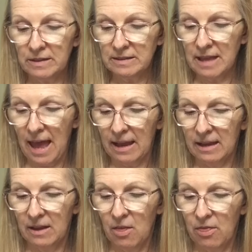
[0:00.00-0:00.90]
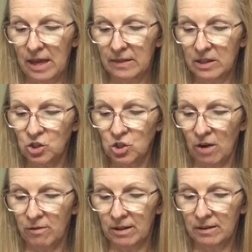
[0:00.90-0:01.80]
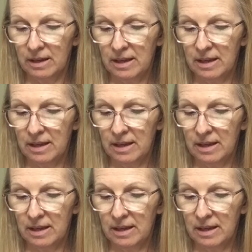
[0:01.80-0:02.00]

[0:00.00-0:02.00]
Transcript: sack, then the shovel.